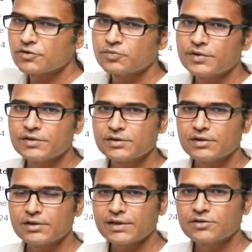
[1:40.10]
which means
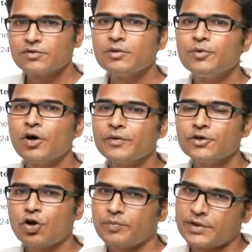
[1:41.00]
tests will be on the
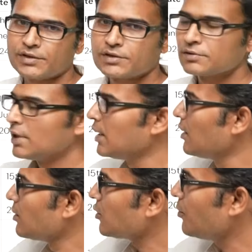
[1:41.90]
topics.
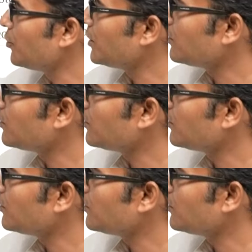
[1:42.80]
Computer